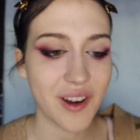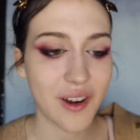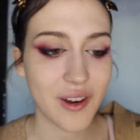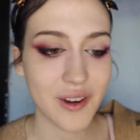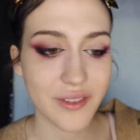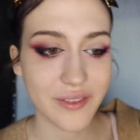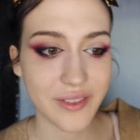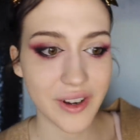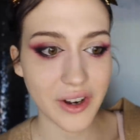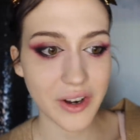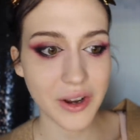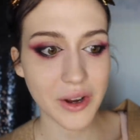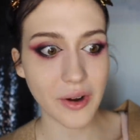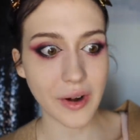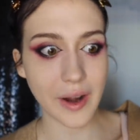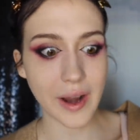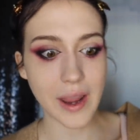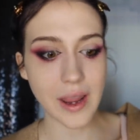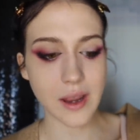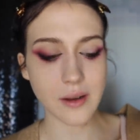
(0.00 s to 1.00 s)
aren't very
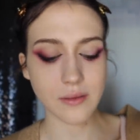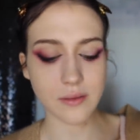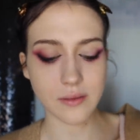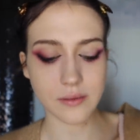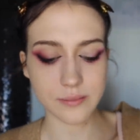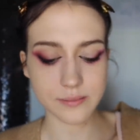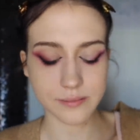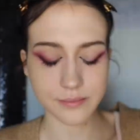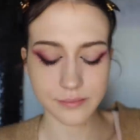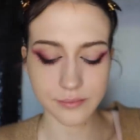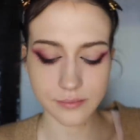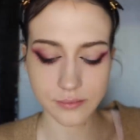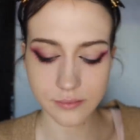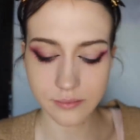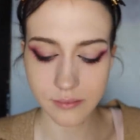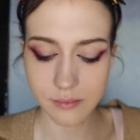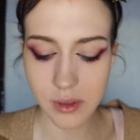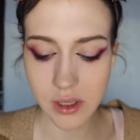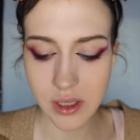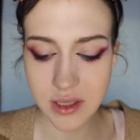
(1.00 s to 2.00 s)
great,
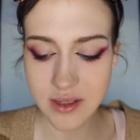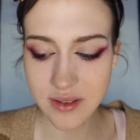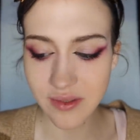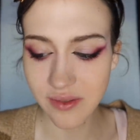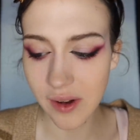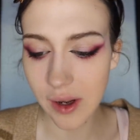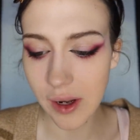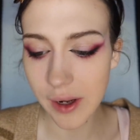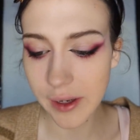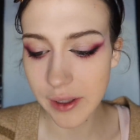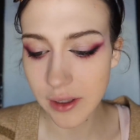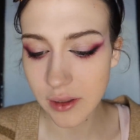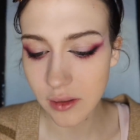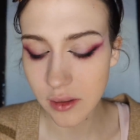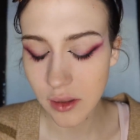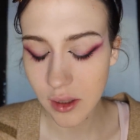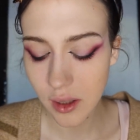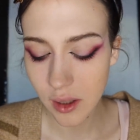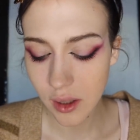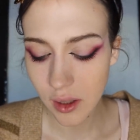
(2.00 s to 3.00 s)
but it's fine.